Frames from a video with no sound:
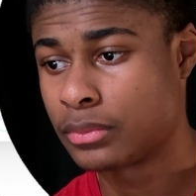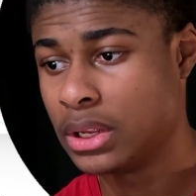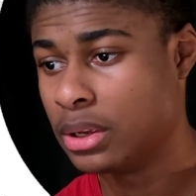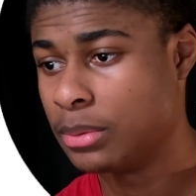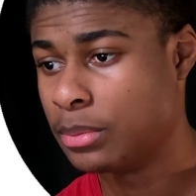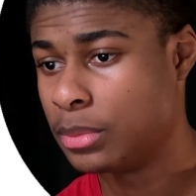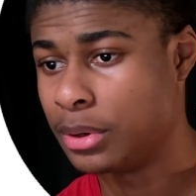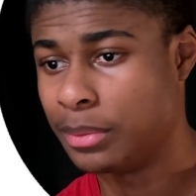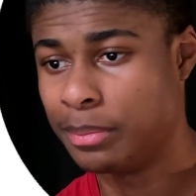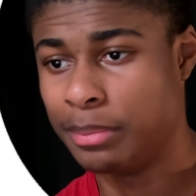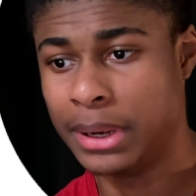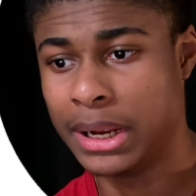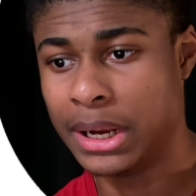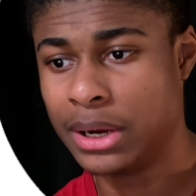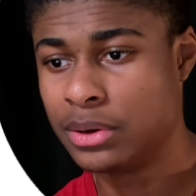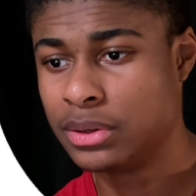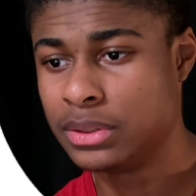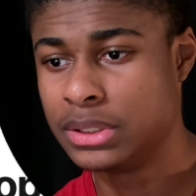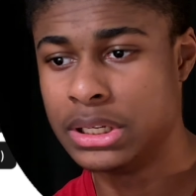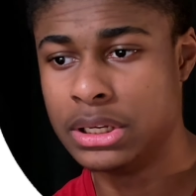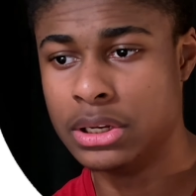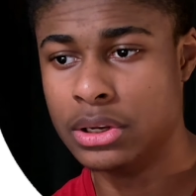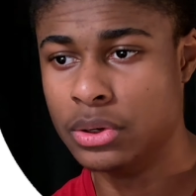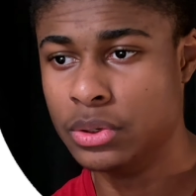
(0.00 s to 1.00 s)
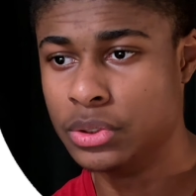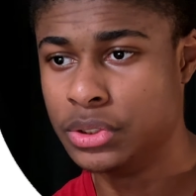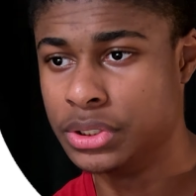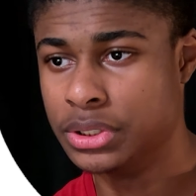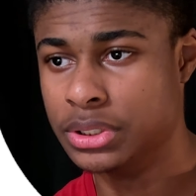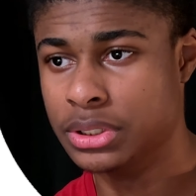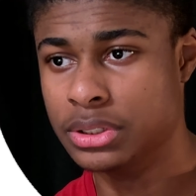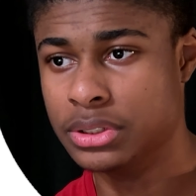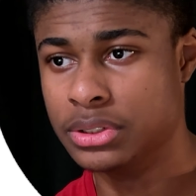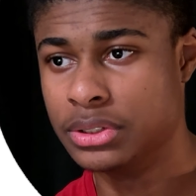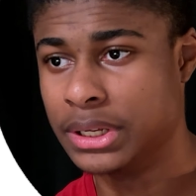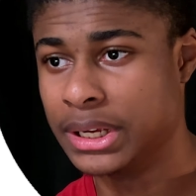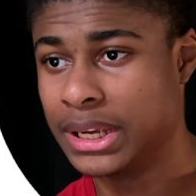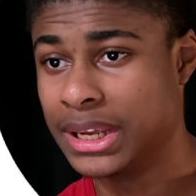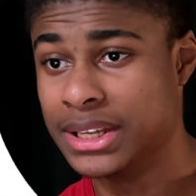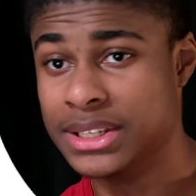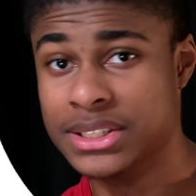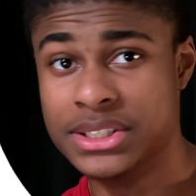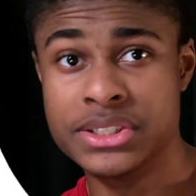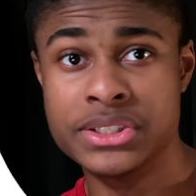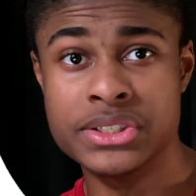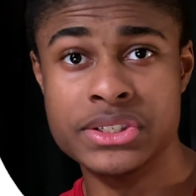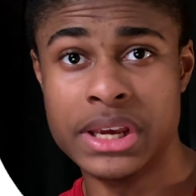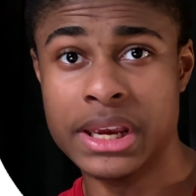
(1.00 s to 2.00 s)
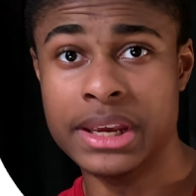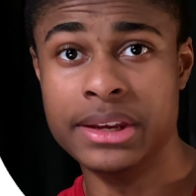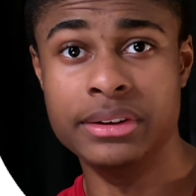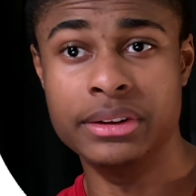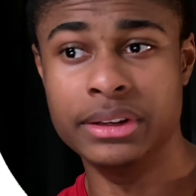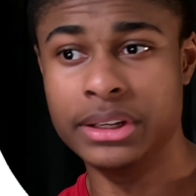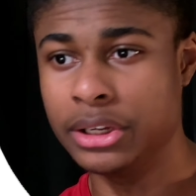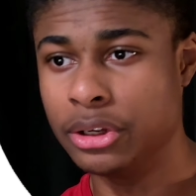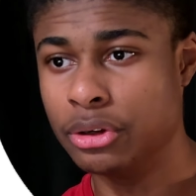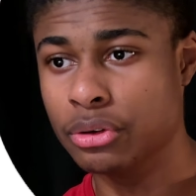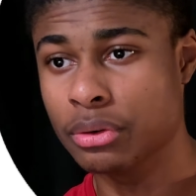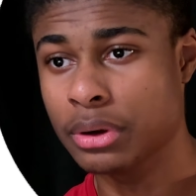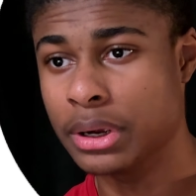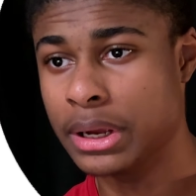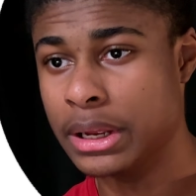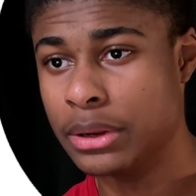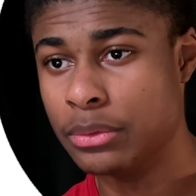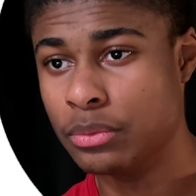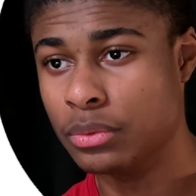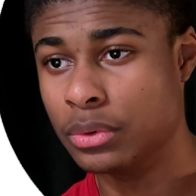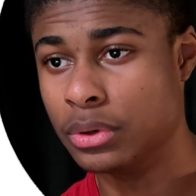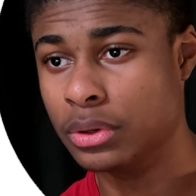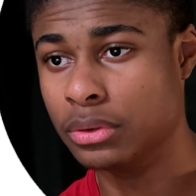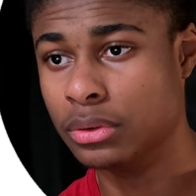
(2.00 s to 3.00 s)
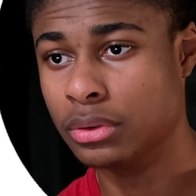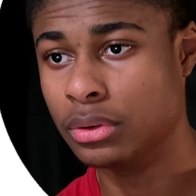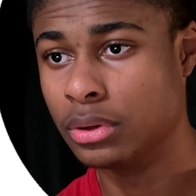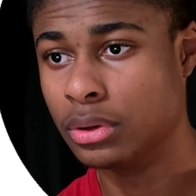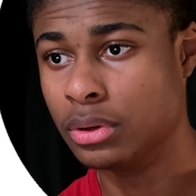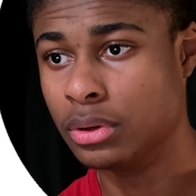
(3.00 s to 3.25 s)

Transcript: But apparently Notion's like insanely great. Whoa.